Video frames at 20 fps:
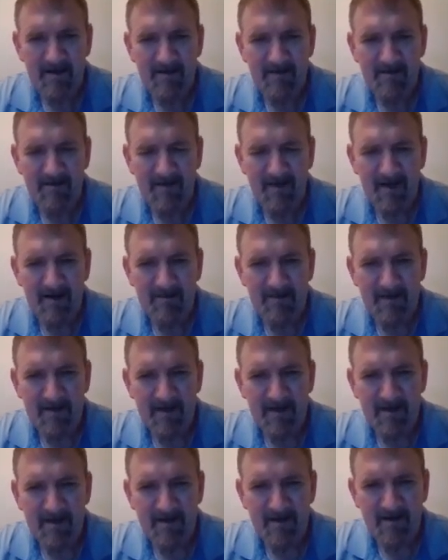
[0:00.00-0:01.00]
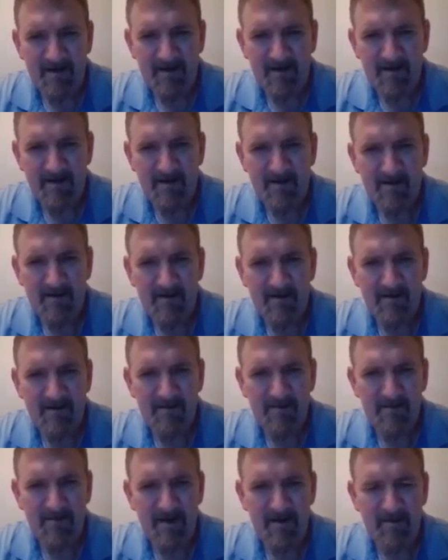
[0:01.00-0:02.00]
Flop the
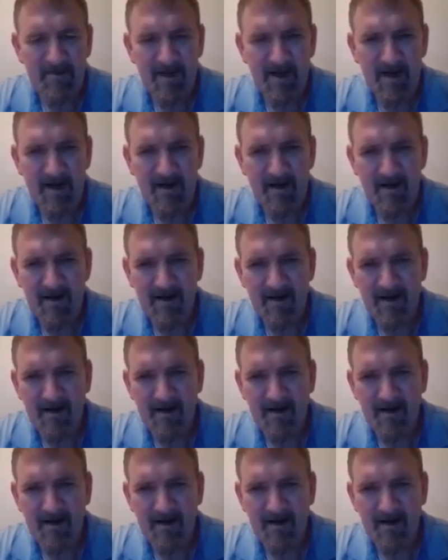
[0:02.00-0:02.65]
middle pair.